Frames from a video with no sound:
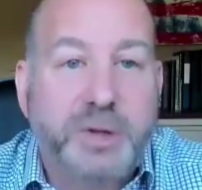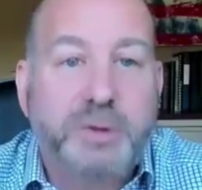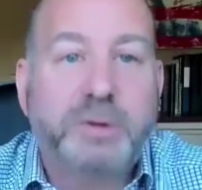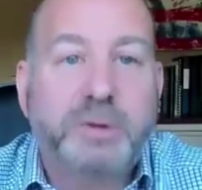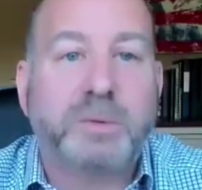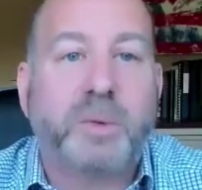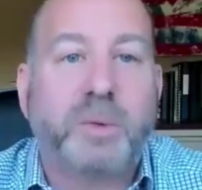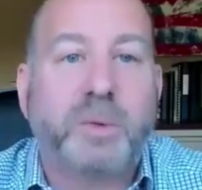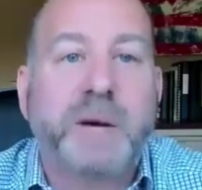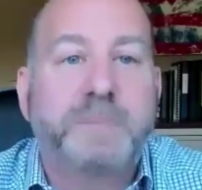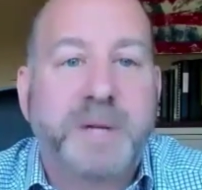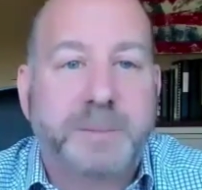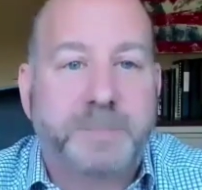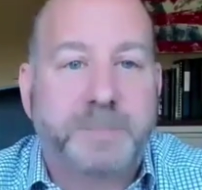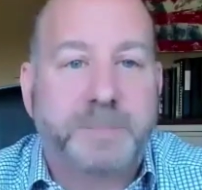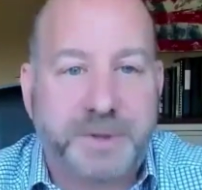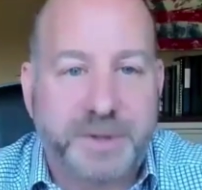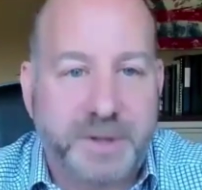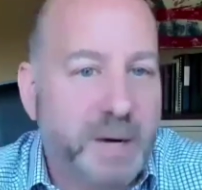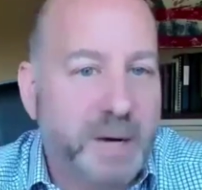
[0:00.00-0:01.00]
you don't want
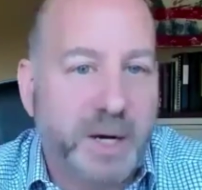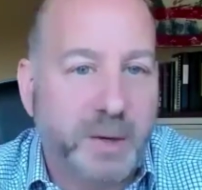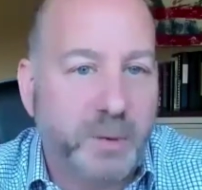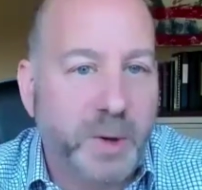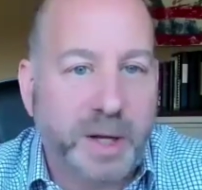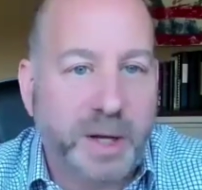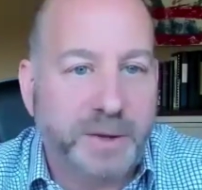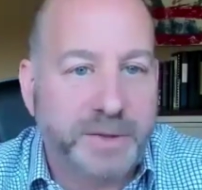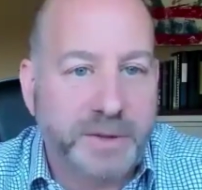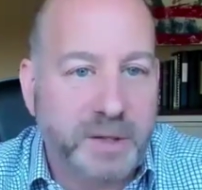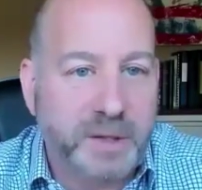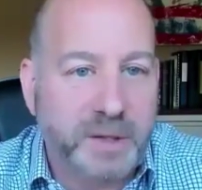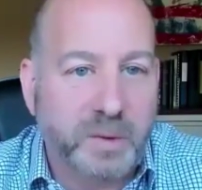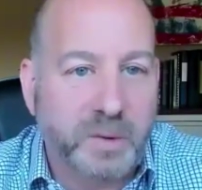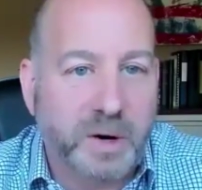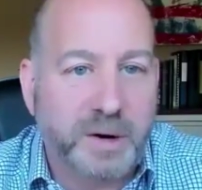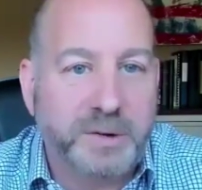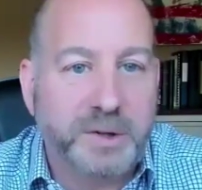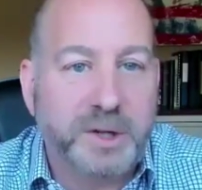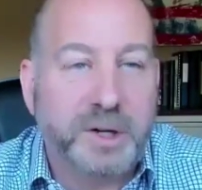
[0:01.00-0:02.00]
people to know how wealthy
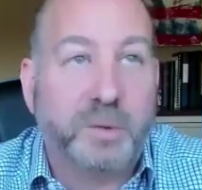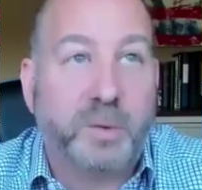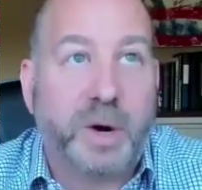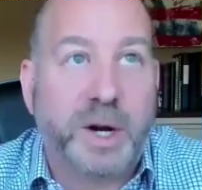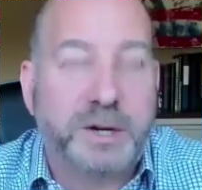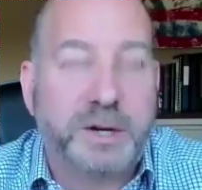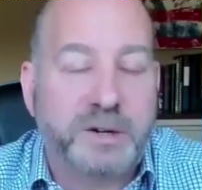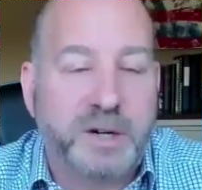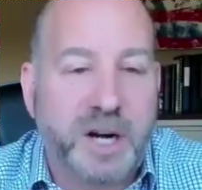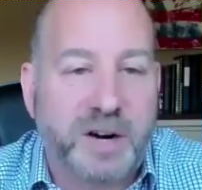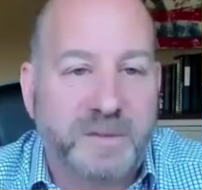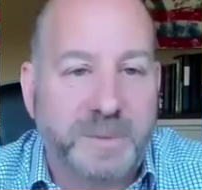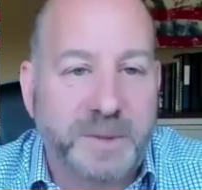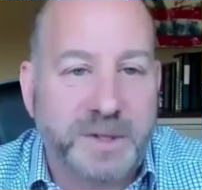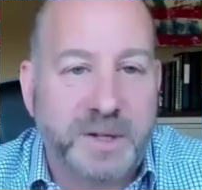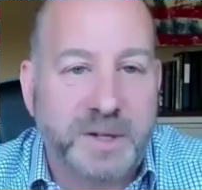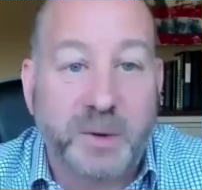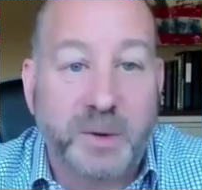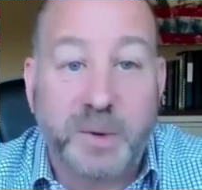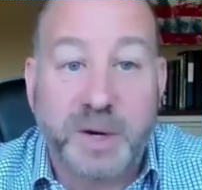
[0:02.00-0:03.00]
you are and you don't want your
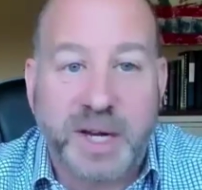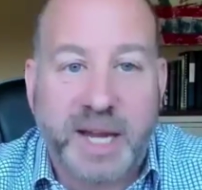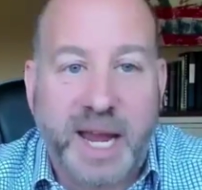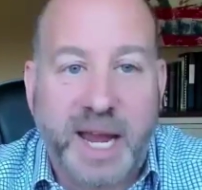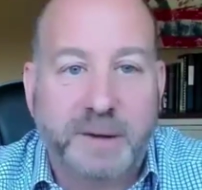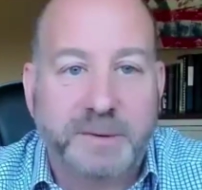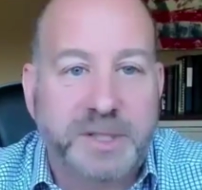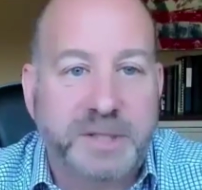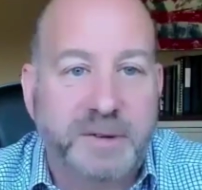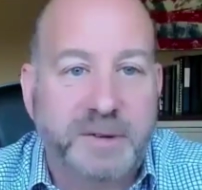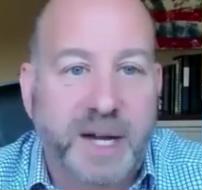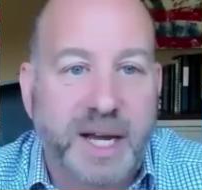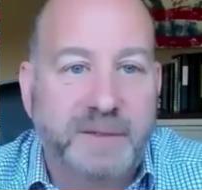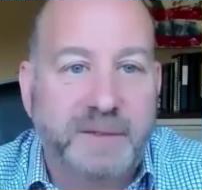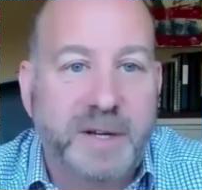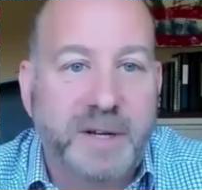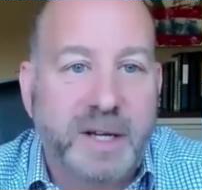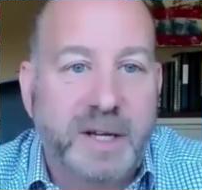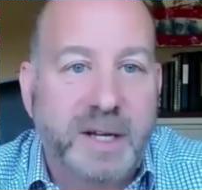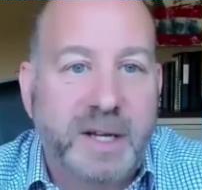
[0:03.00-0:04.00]
government mm-hmm. to know what accounts you have.